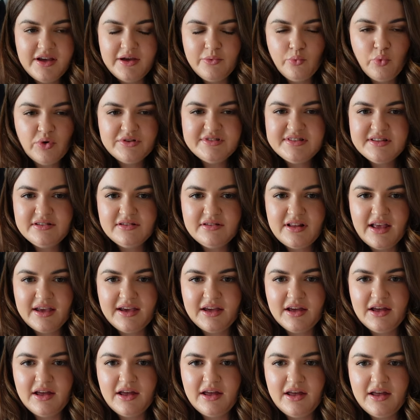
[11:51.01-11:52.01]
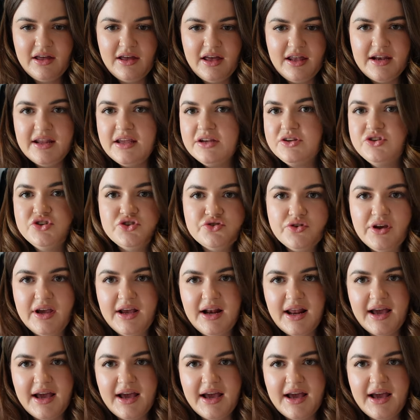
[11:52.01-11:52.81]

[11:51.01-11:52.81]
It wasn't like a, an injury,